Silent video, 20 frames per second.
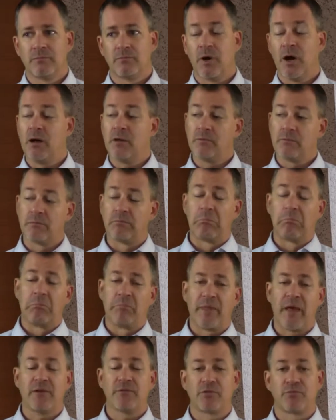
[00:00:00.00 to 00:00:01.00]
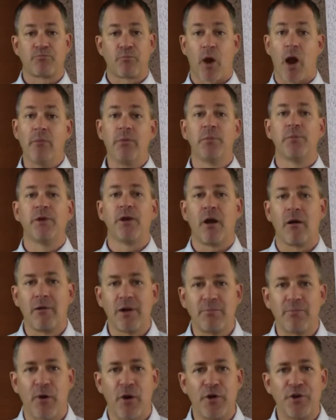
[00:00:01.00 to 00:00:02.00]
Well, that's probably
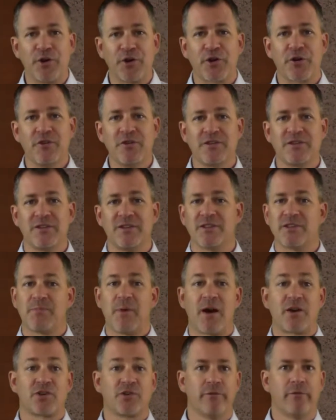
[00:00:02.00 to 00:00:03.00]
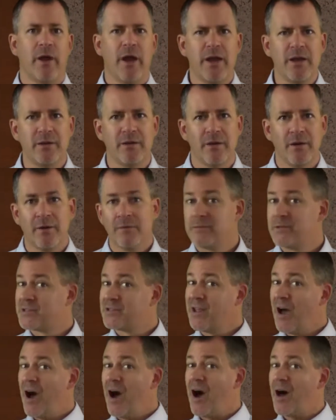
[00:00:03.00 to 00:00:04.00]
already part of your courtesy inspection, right? If
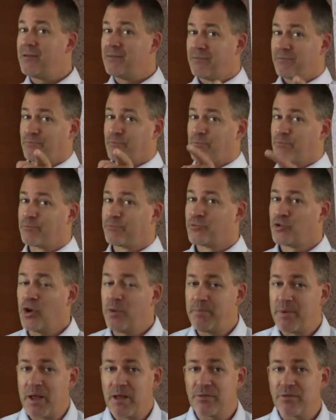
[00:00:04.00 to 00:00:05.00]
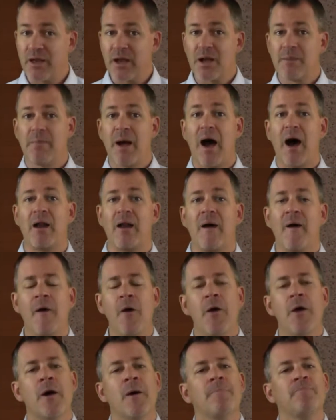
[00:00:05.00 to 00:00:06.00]
it's not, should be, think about it.
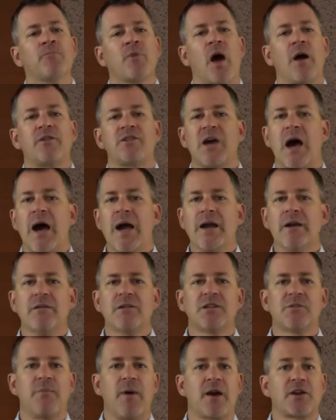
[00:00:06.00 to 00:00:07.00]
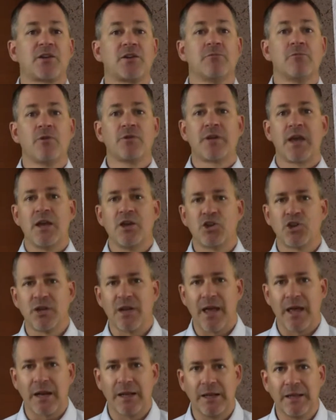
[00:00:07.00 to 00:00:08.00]
A tire inspection,
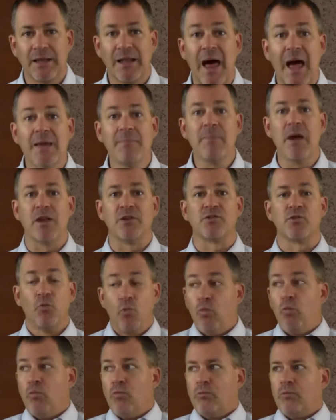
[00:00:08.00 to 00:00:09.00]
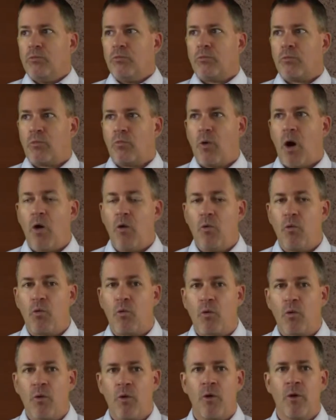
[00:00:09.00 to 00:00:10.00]
rotation, and alignment.
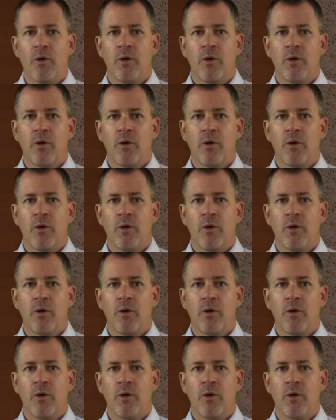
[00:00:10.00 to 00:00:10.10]
Whoa,